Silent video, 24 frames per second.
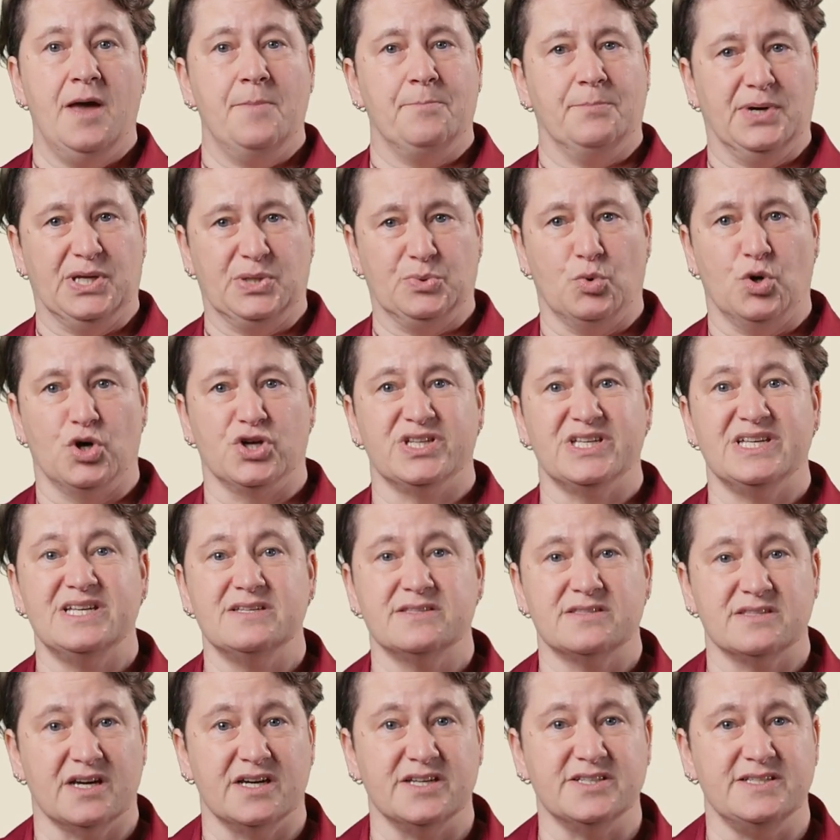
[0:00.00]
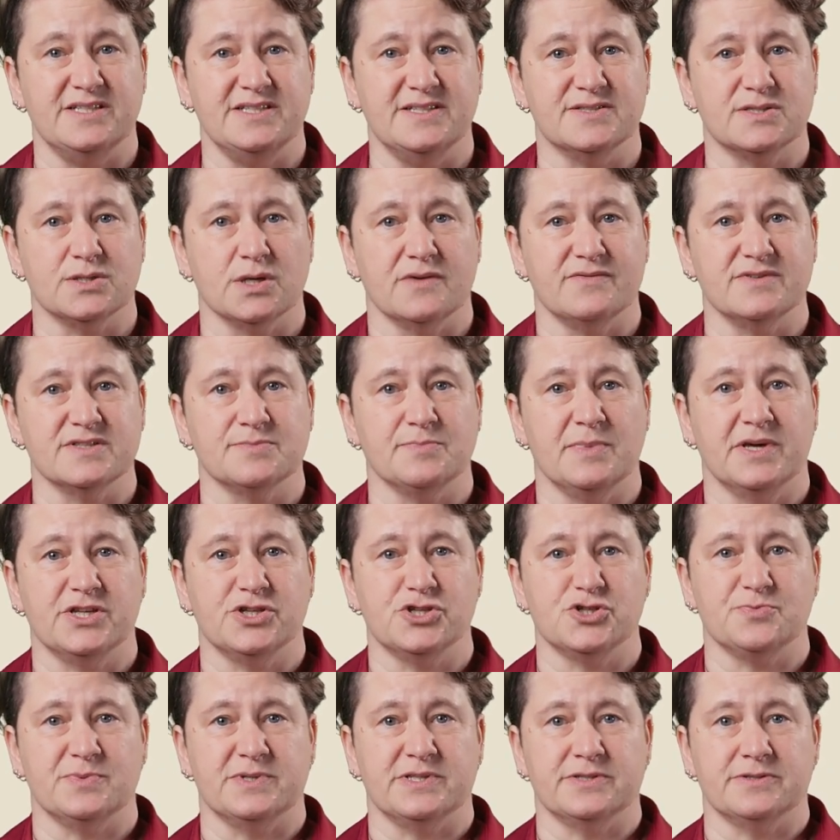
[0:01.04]
But what is IT service
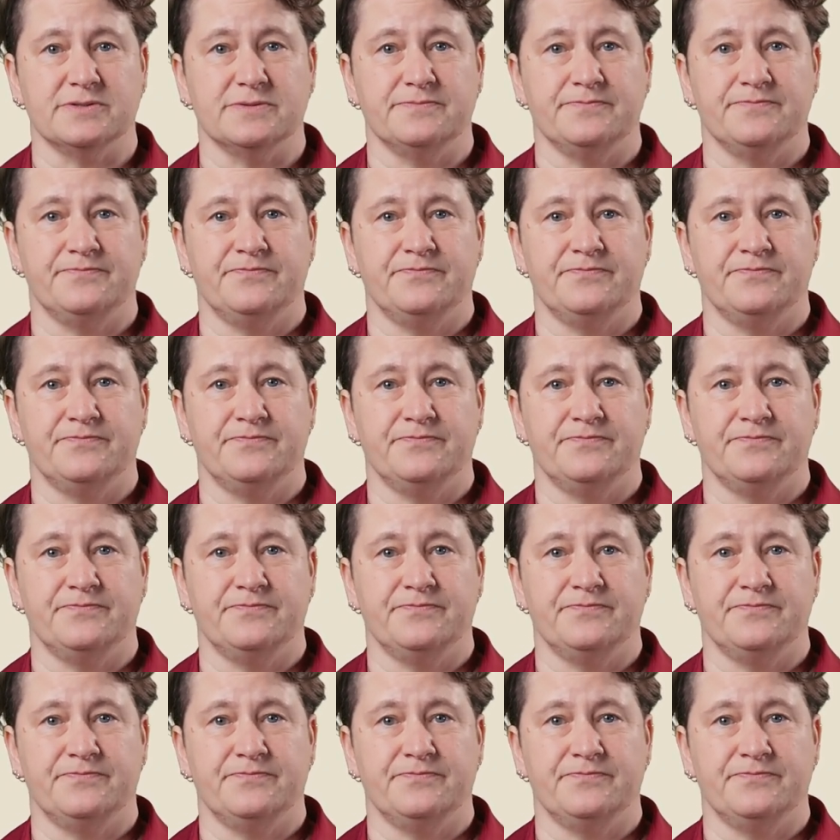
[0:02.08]
management?